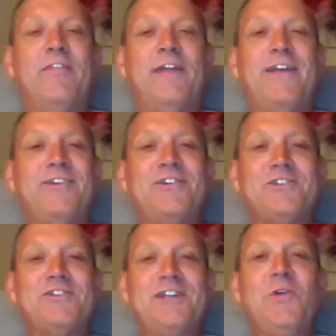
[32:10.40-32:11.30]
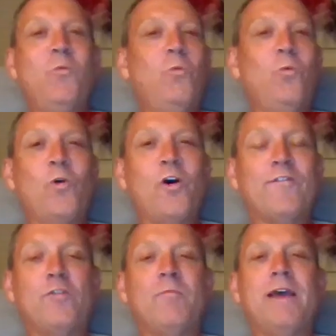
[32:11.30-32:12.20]
that just didn't work
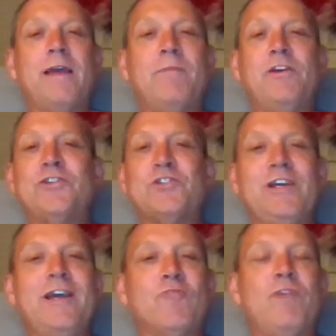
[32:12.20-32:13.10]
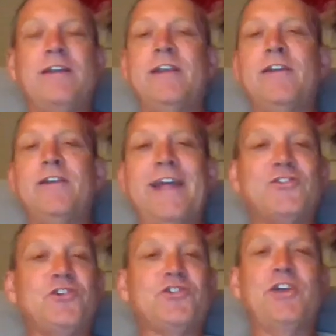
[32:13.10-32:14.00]
for me. But you see it written in
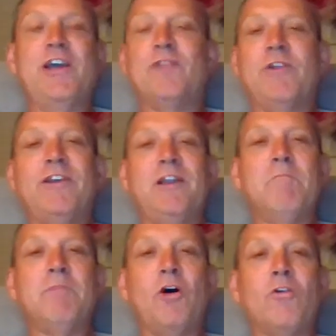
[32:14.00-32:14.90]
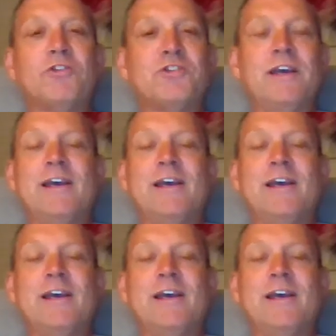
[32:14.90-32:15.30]
nets, you see it written in blogs.